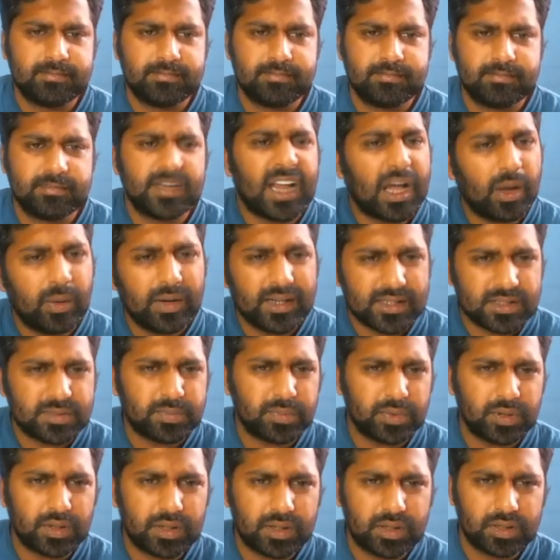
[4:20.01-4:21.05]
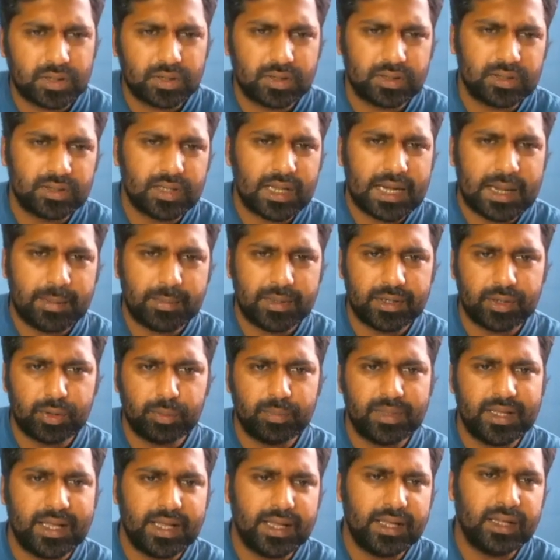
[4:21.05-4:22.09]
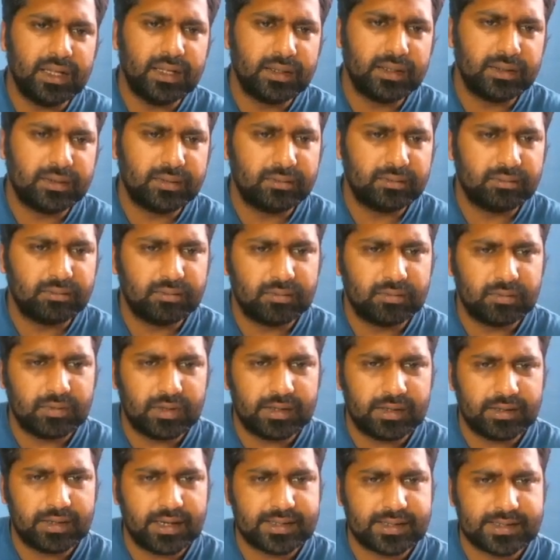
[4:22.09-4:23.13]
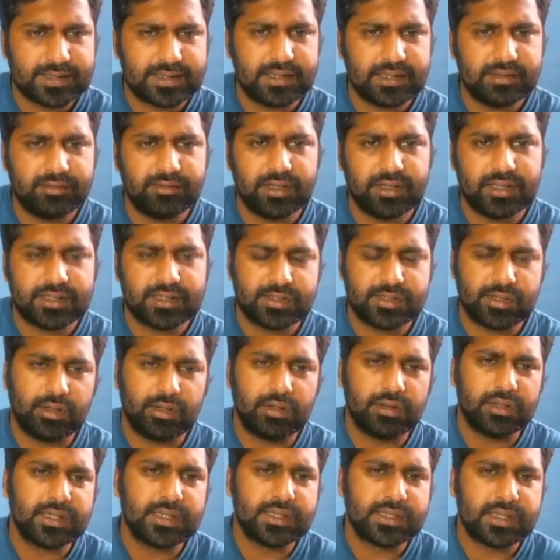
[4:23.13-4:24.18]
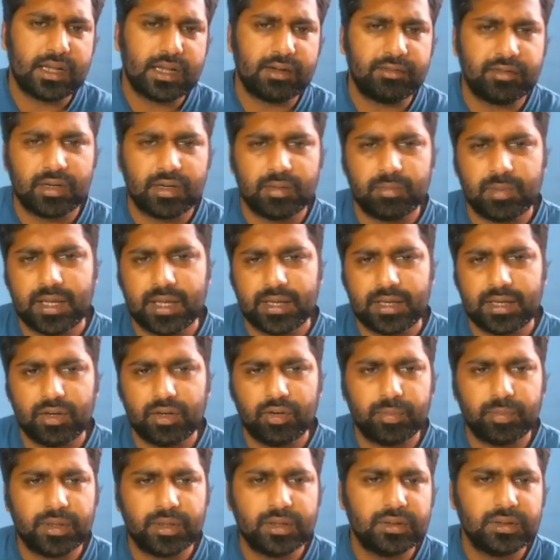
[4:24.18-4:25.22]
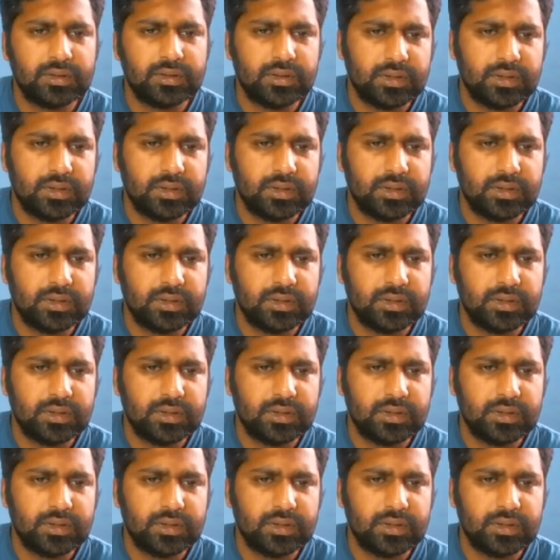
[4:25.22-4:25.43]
Now let's put the limit to be a. Let's see if we can solve this after applying L'Hopital.